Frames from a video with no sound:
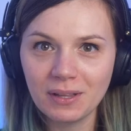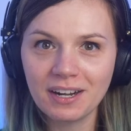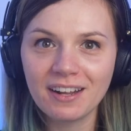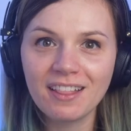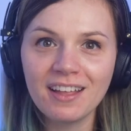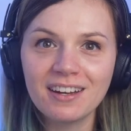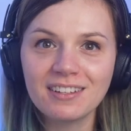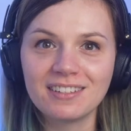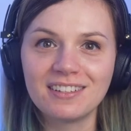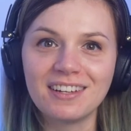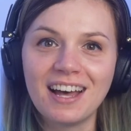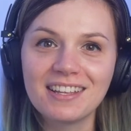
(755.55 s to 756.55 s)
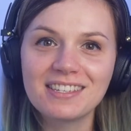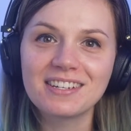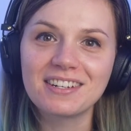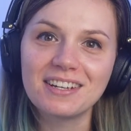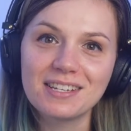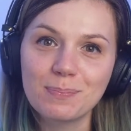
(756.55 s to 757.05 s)
alert, the answer
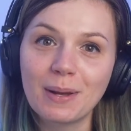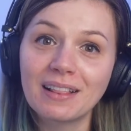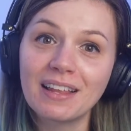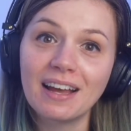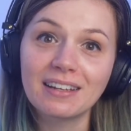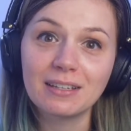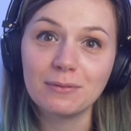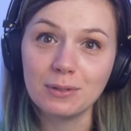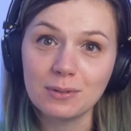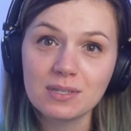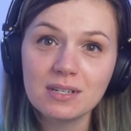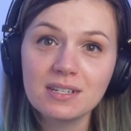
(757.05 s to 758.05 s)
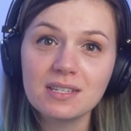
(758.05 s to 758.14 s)
is monthly active users,